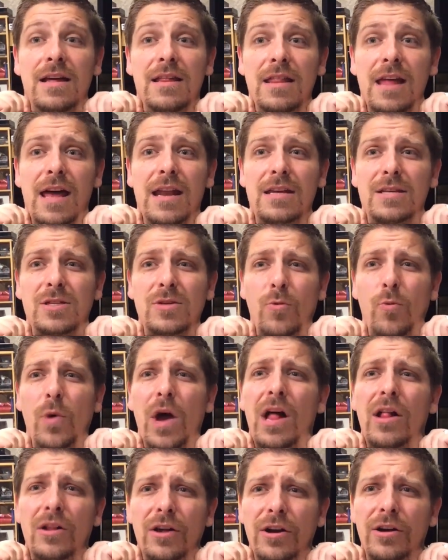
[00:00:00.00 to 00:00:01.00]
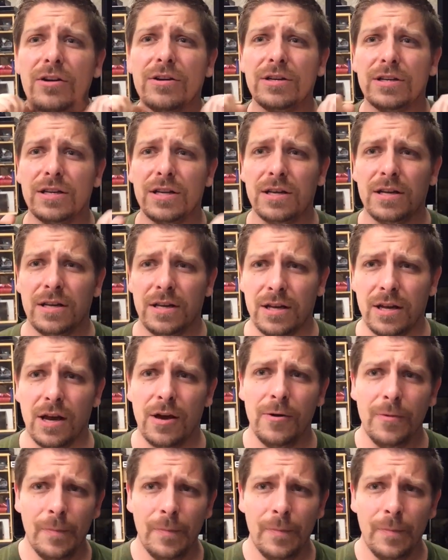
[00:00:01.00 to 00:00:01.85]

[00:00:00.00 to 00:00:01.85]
That is well earned, you know?